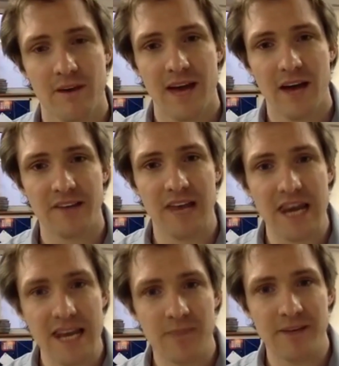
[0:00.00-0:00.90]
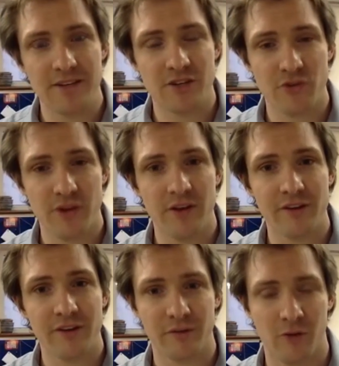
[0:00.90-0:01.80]
How does it lead me to treat
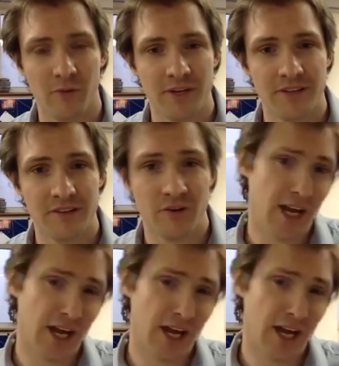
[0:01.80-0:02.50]
those with whom I disagree?